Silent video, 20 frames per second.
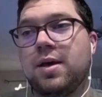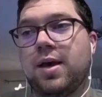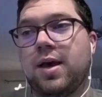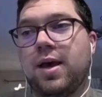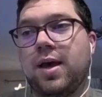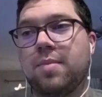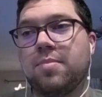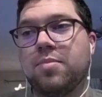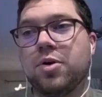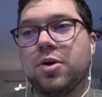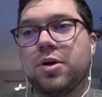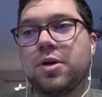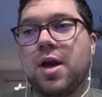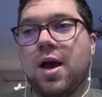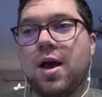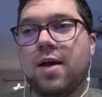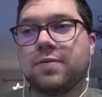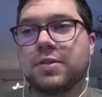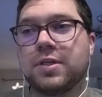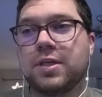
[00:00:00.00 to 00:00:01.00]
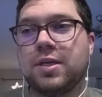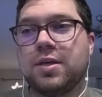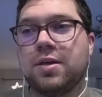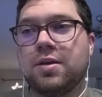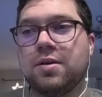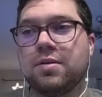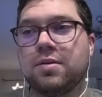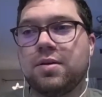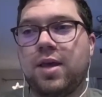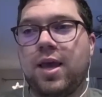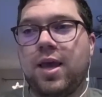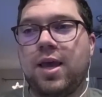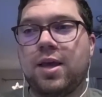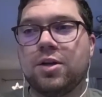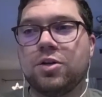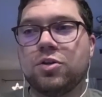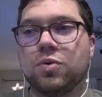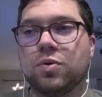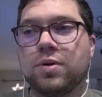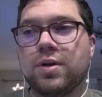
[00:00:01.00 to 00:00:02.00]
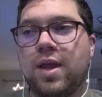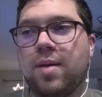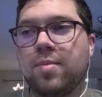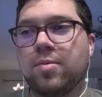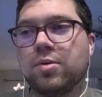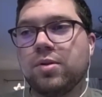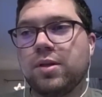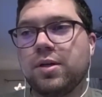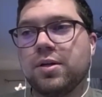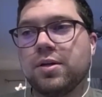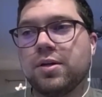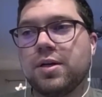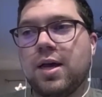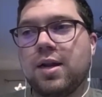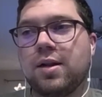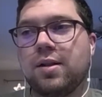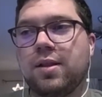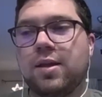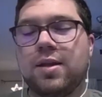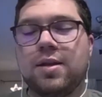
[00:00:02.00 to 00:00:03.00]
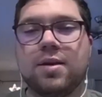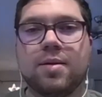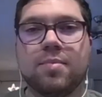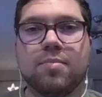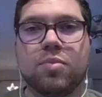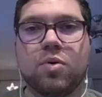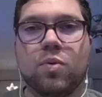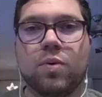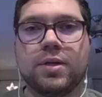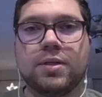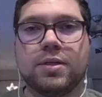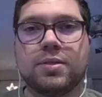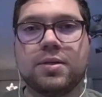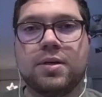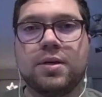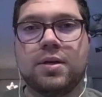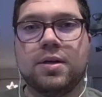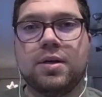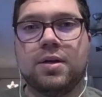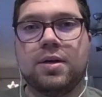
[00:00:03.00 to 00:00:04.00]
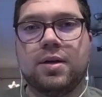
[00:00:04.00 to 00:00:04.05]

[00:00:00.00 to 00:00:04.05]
Burakovsky and Jordan Everly are kind of leading in points.